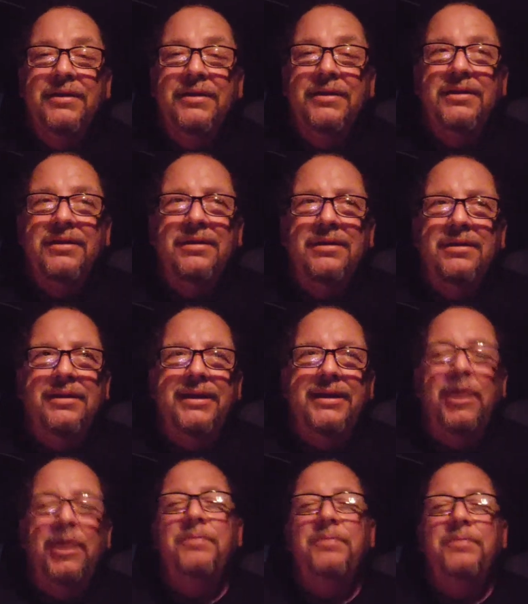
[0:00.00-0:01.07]
It
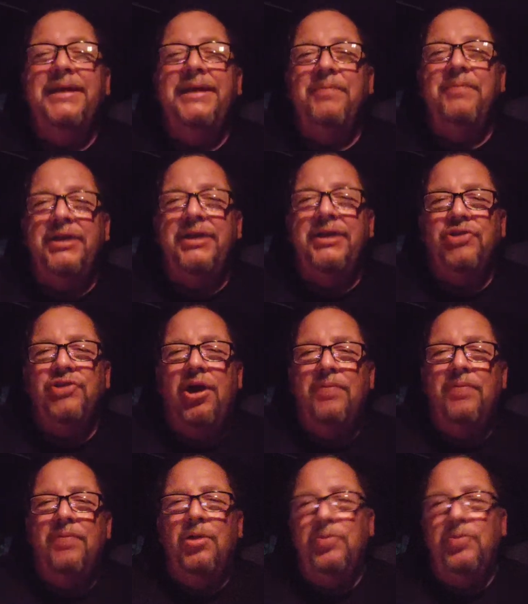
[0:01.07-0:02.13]
helped me get my
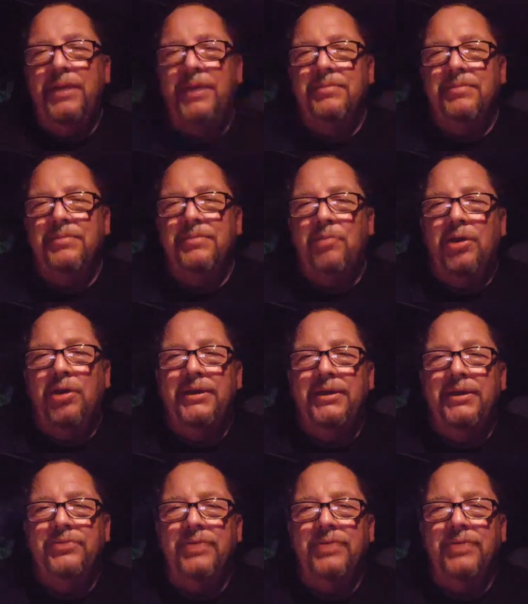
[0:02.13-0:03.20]
job all the way up to
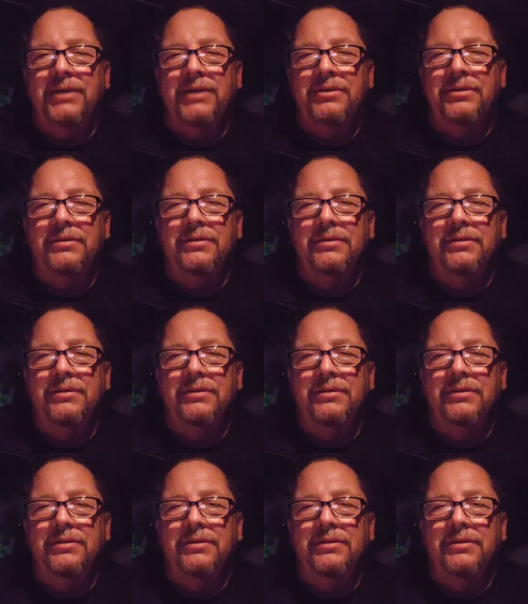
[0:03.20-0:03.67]
marketing director,